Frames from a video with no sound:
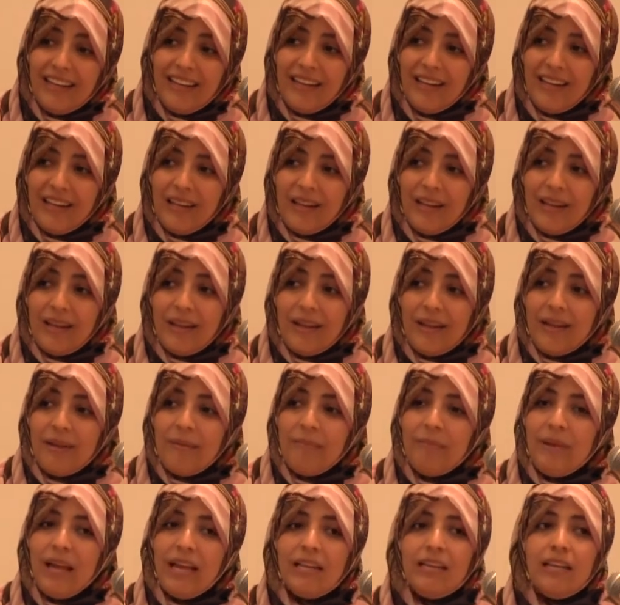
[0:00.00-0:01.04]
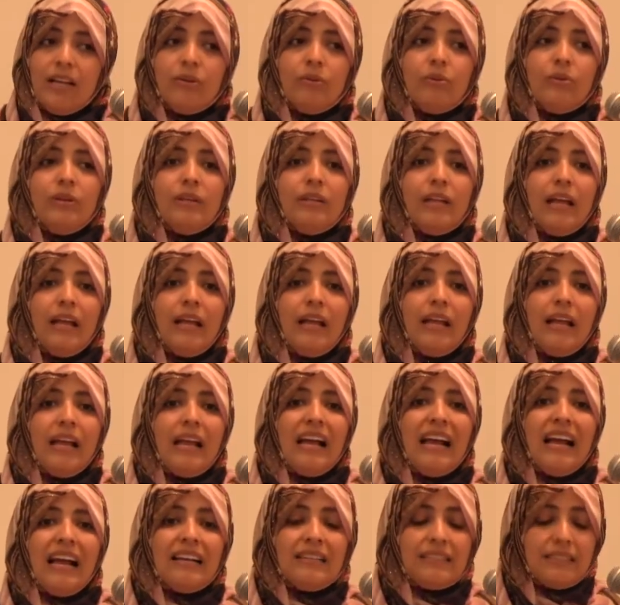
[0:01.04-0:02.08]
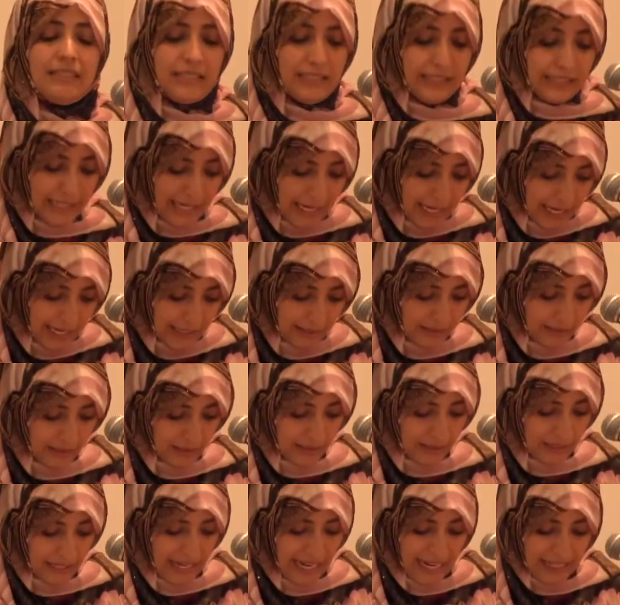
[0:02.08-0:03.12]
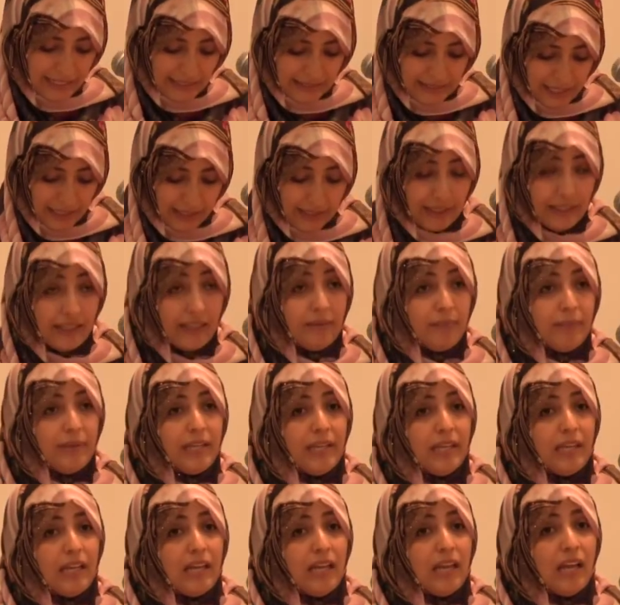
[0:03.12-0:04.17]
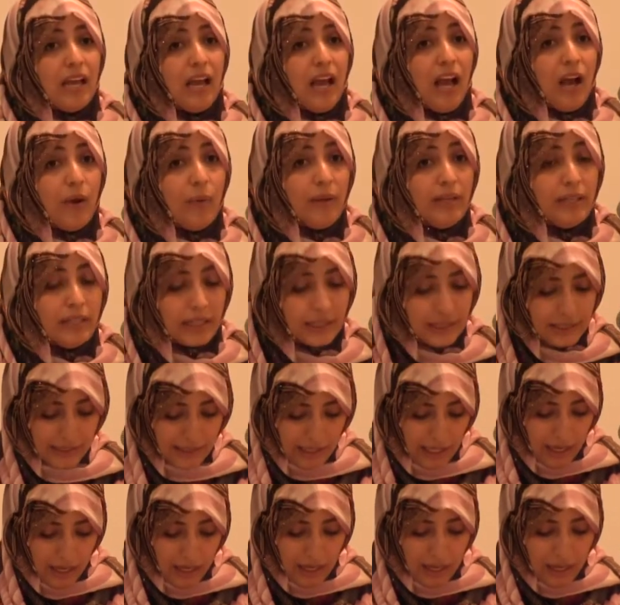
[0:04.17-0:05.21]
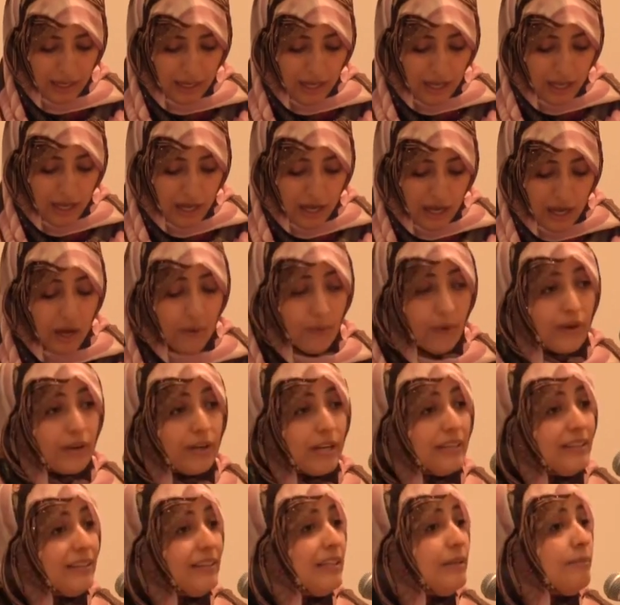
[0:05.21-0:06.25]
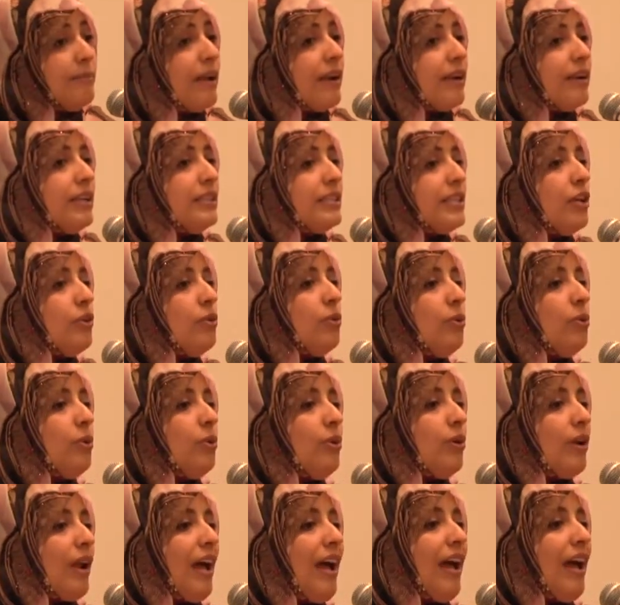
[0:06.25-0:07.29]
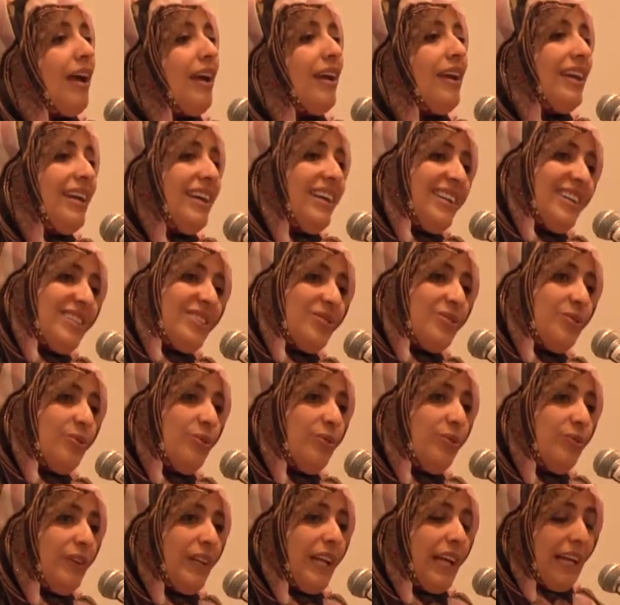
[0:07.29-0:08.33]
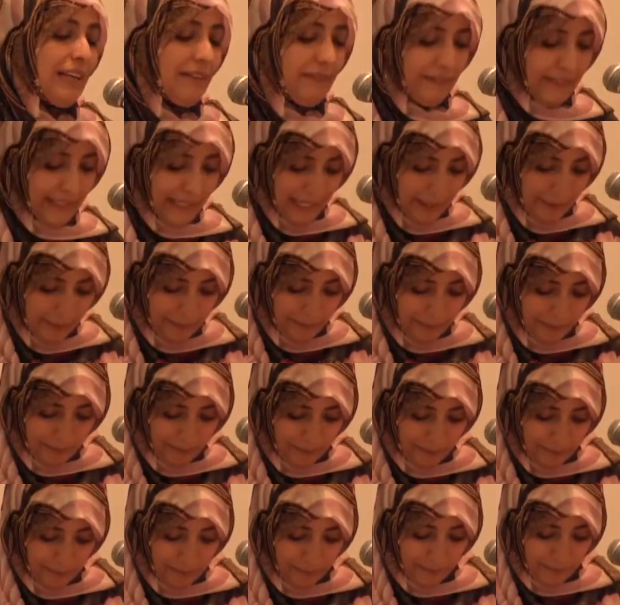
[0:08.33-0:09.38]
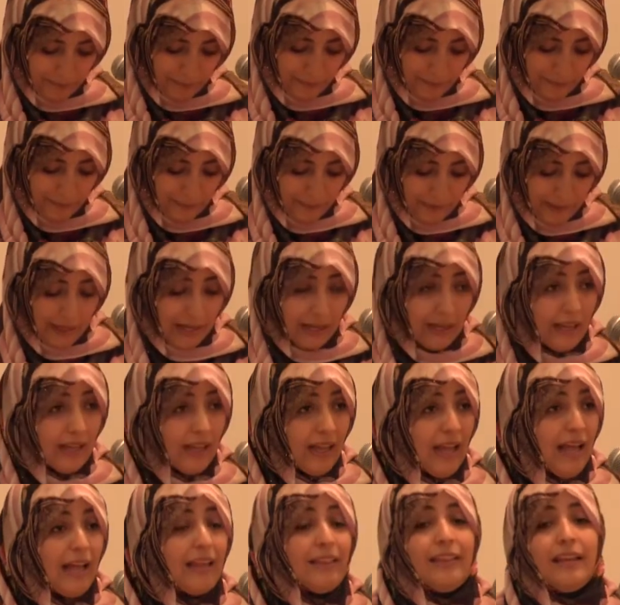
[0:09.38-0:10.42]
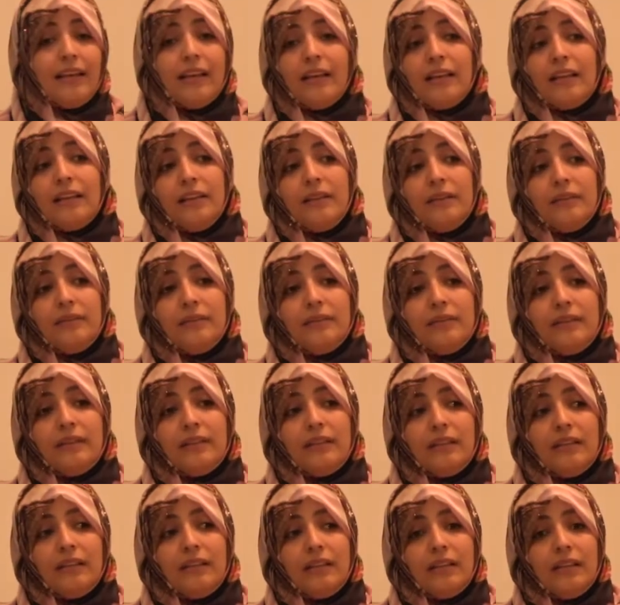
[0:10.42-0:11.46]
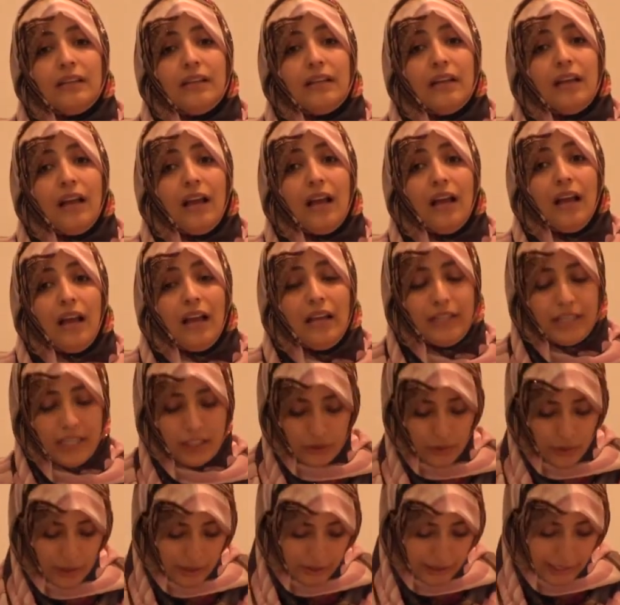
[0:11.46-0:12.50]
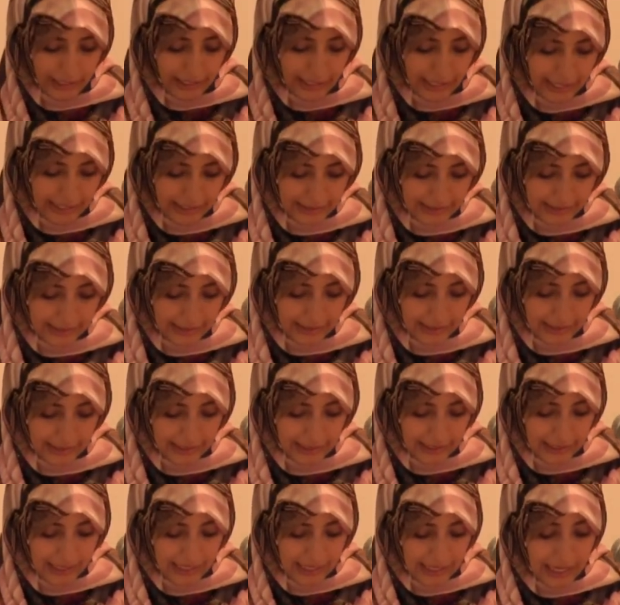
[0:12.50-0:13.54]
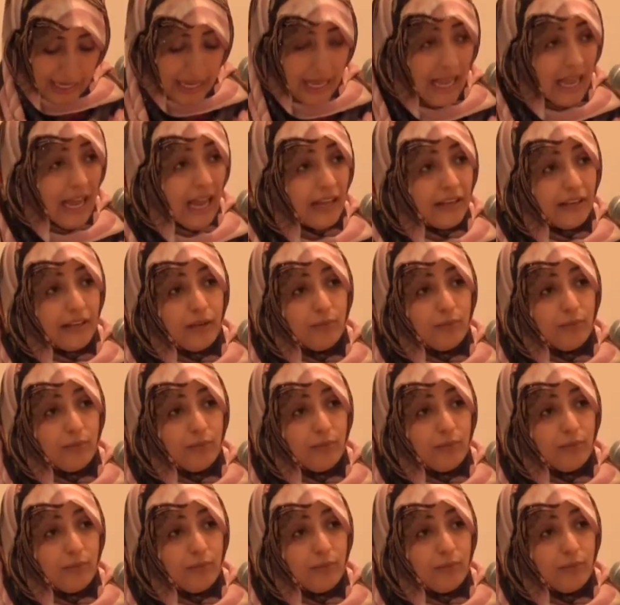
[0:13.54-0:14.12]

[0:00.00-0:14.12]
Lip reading: we think of your great struggle and your great sacrifices in the Arab Spring, but I am sure you will be able to move ahead and not go backwards once again.